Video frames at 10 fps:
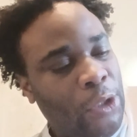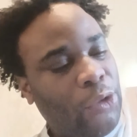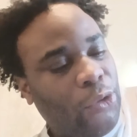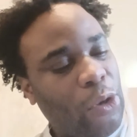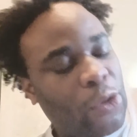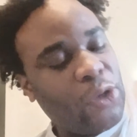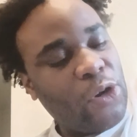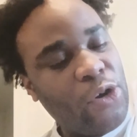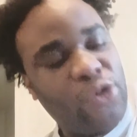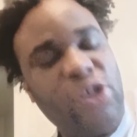Donkey
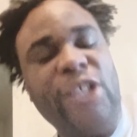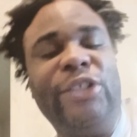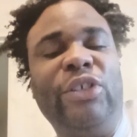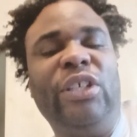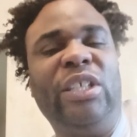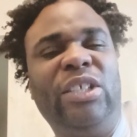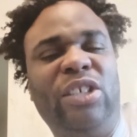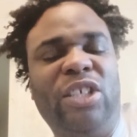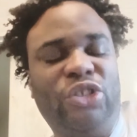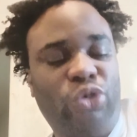Kong Country
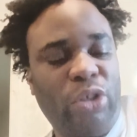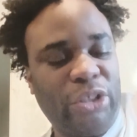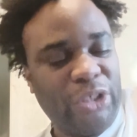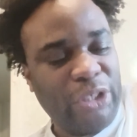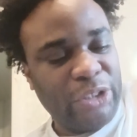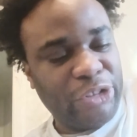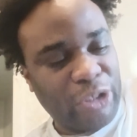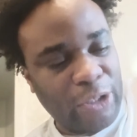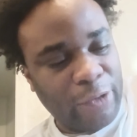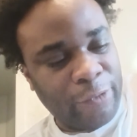trilogy and
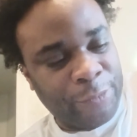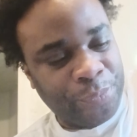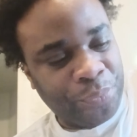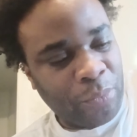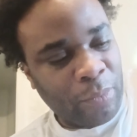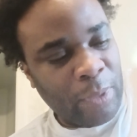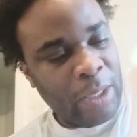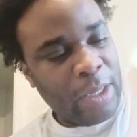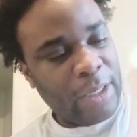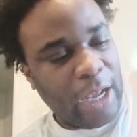stuff.
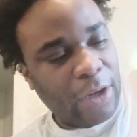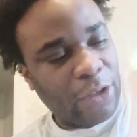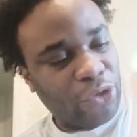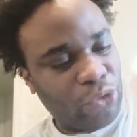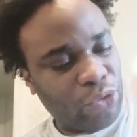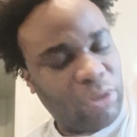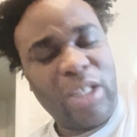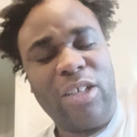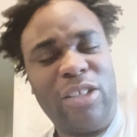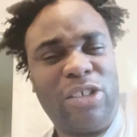Now,
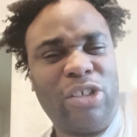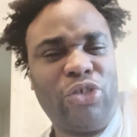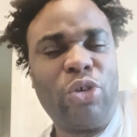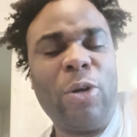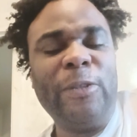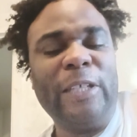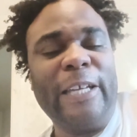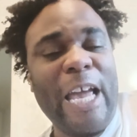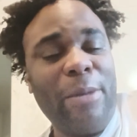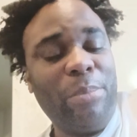the controls and
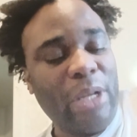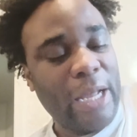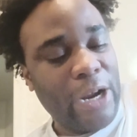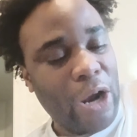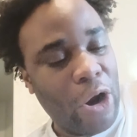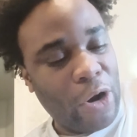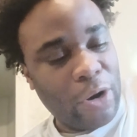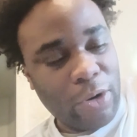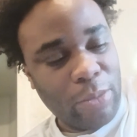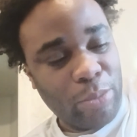gameplay
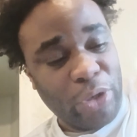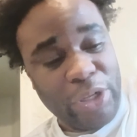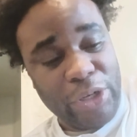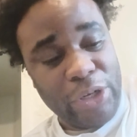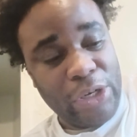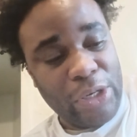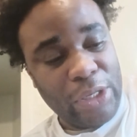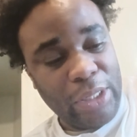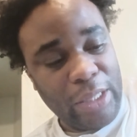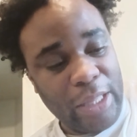are pretty
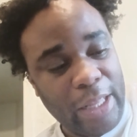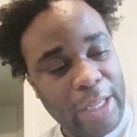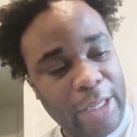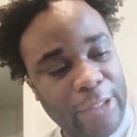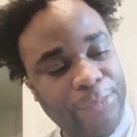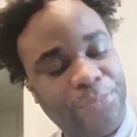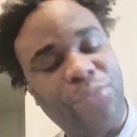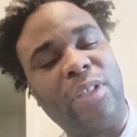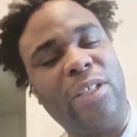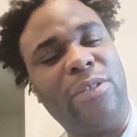good, and
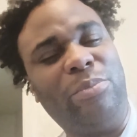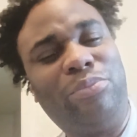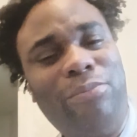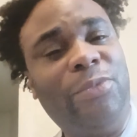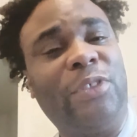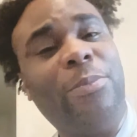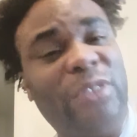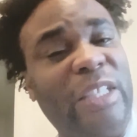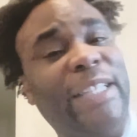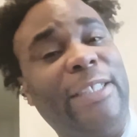it's something
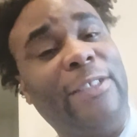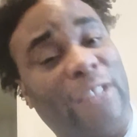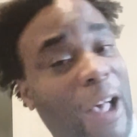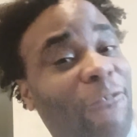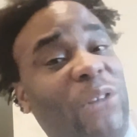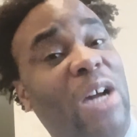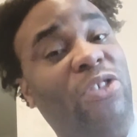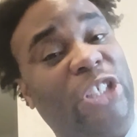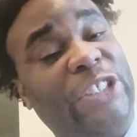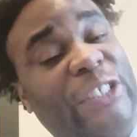that is I
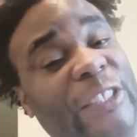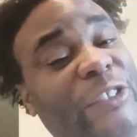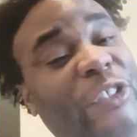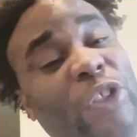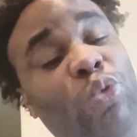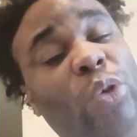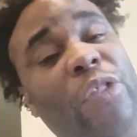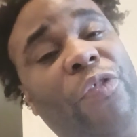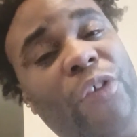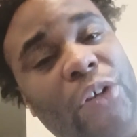found consistent
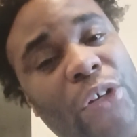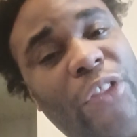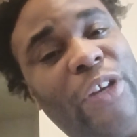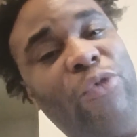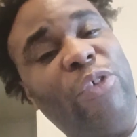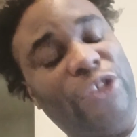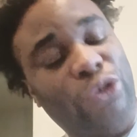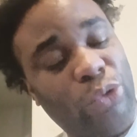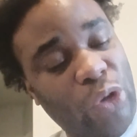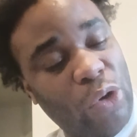with the
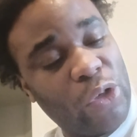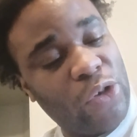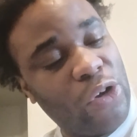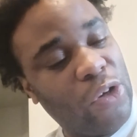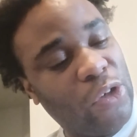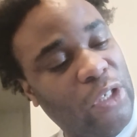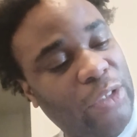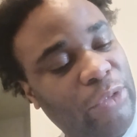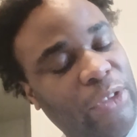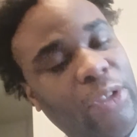original Donkey Kong Country